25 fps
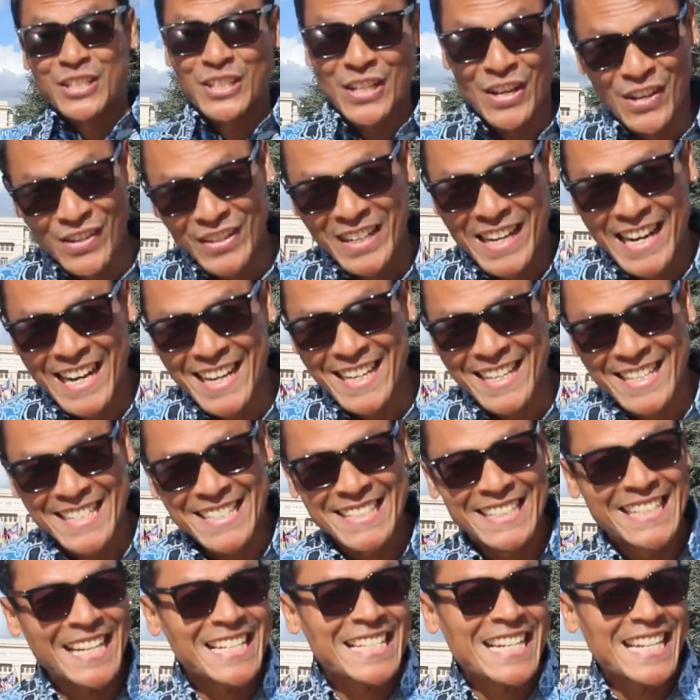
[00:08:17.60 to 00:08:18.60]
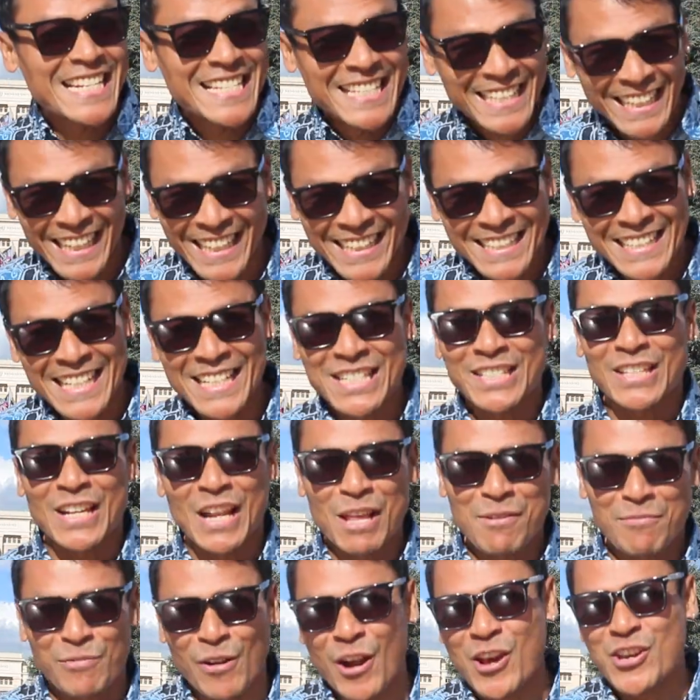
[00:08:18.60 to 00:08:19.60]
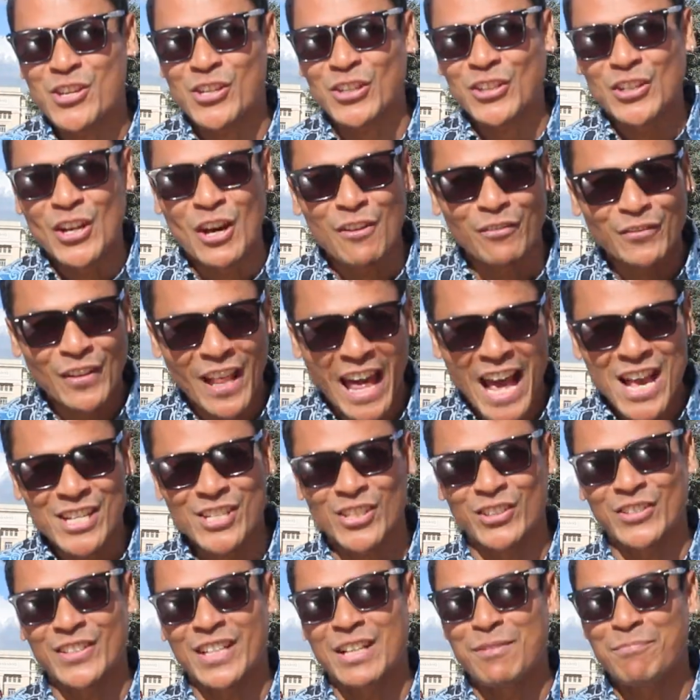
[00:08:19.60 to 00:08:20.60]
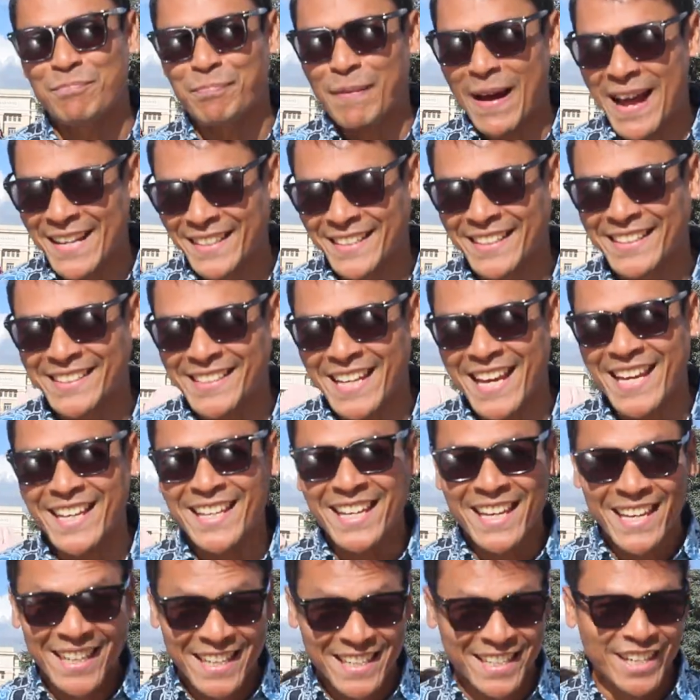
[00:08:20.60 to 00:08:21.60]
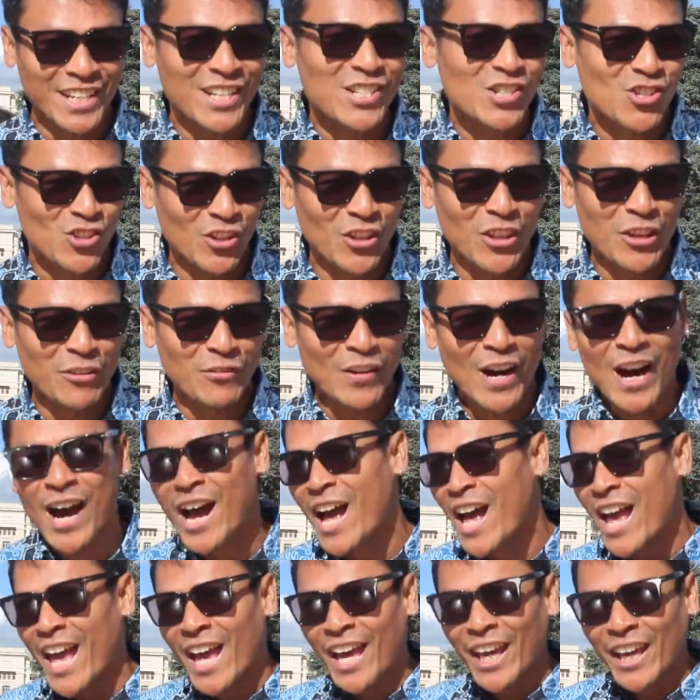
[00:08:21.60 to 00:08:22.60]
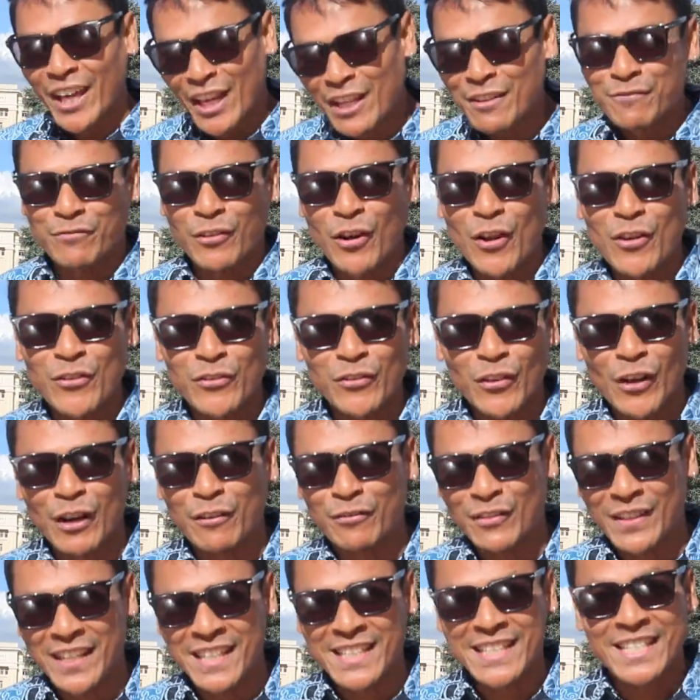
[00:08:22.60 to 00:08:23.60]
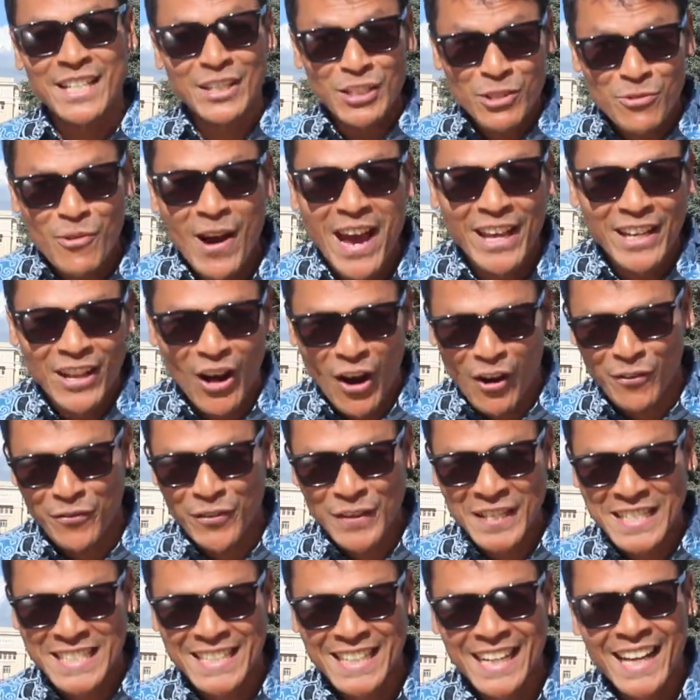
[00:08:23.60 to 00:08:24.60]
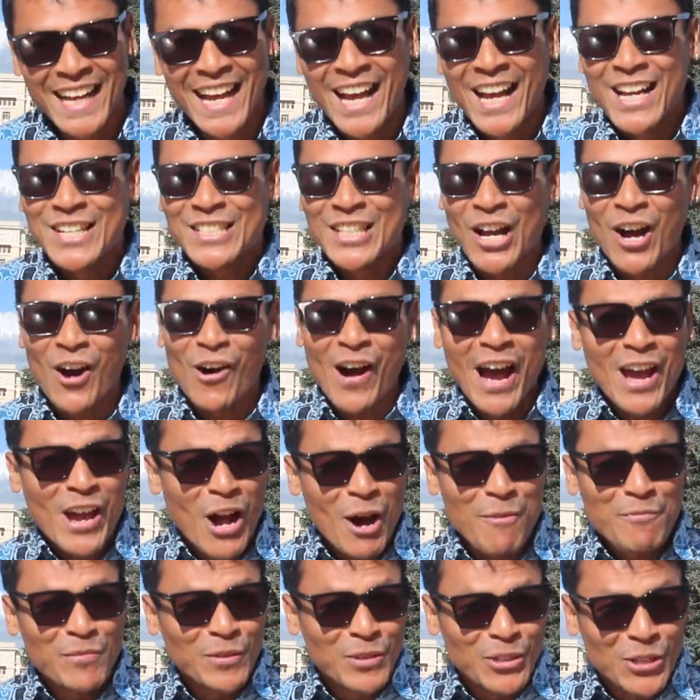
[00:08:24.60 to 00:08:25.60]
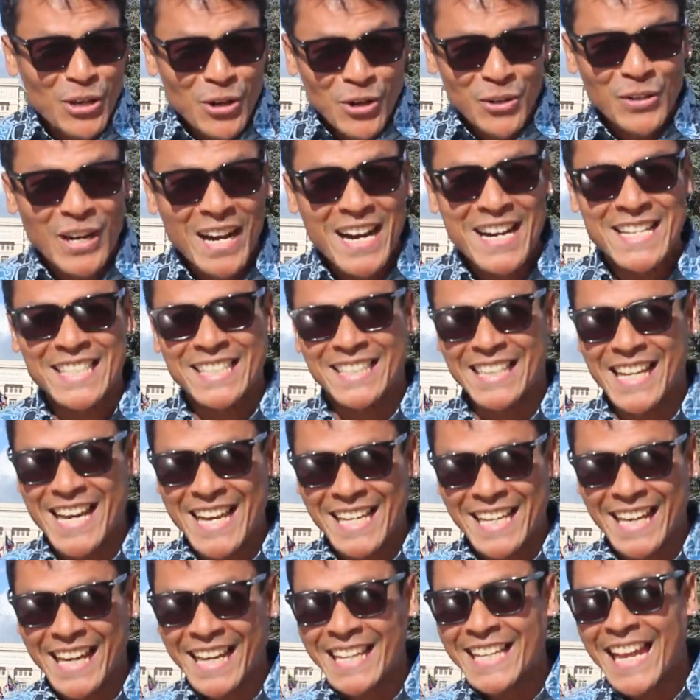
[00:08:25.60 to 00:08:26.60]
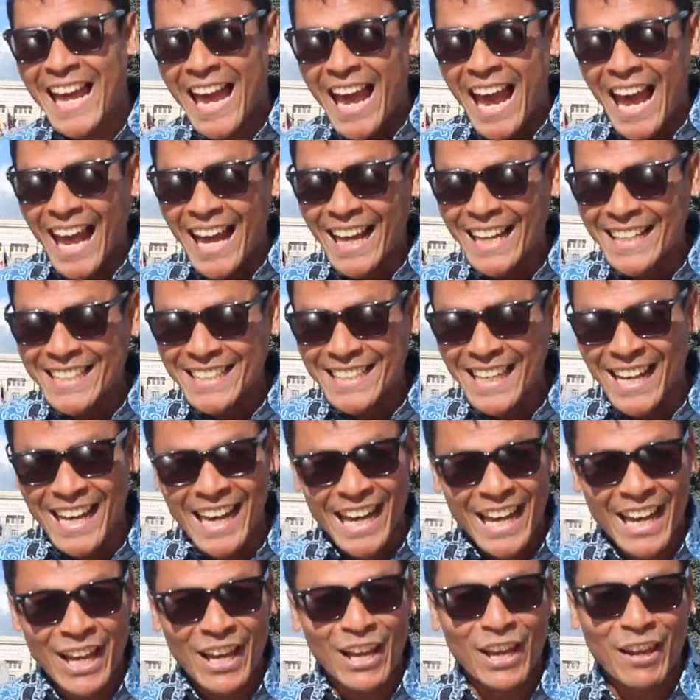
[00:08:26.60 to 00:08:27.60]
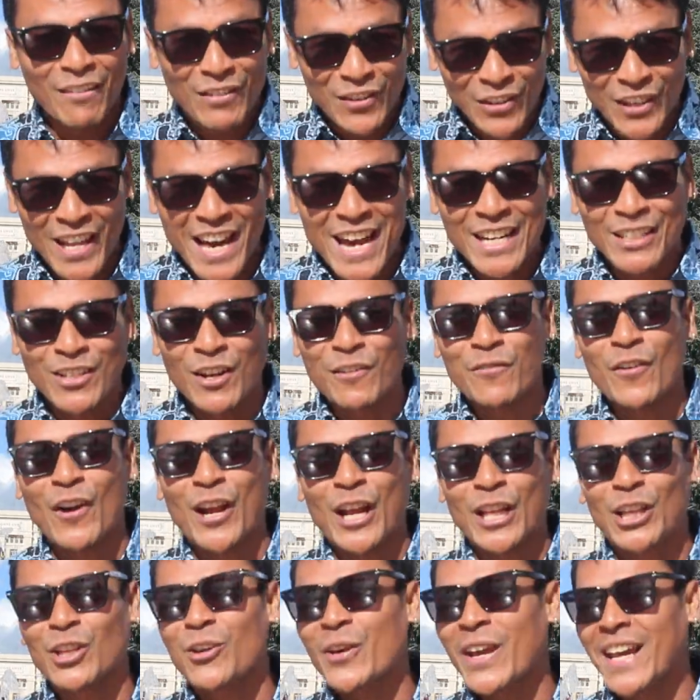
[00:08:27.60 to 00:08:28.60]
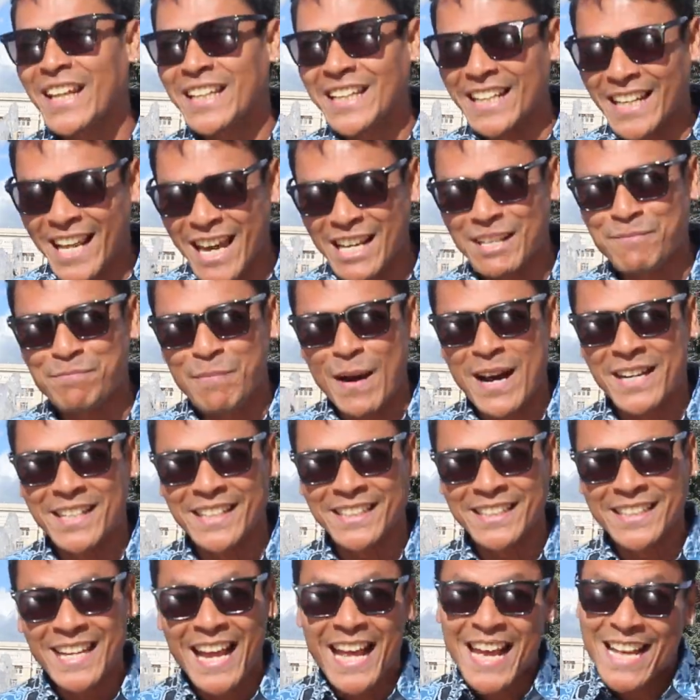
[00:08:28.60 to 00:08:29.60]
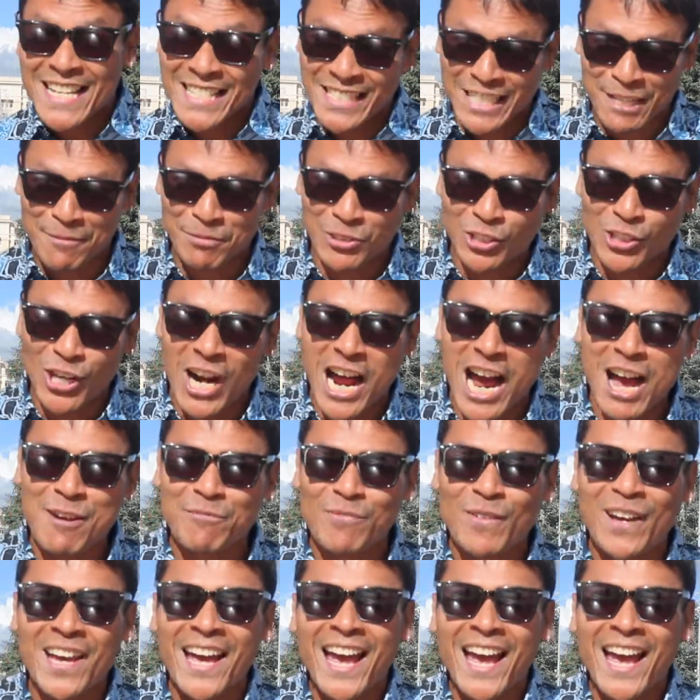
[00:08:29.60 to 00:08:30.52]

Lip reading: So guys, this is it, the celebration of National Batik Day here in Geneva in front of the UN office. So I hope you guys like it, and if you like, don't forget to hit the like button, subscribe